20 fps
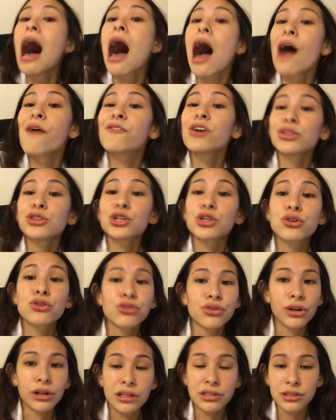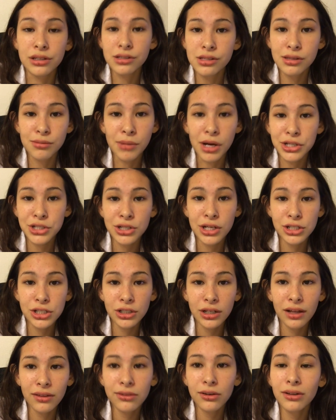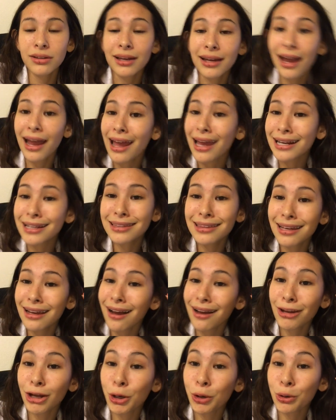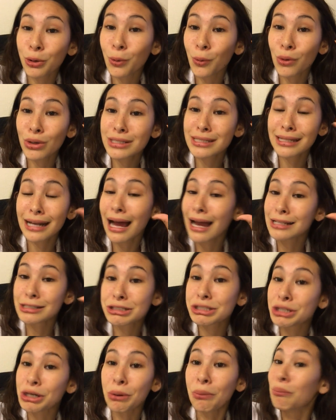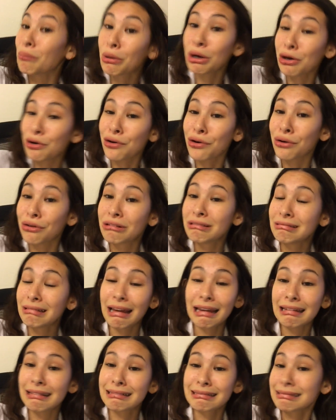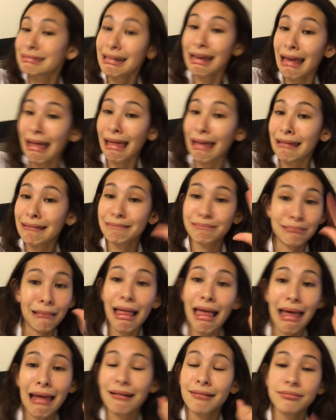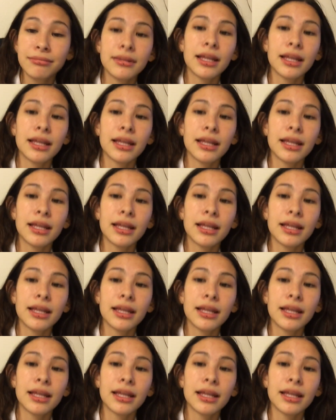I've got the craziest imagination out there. Like, anything I hear a noise and I just go, murder. Like, bang, bang.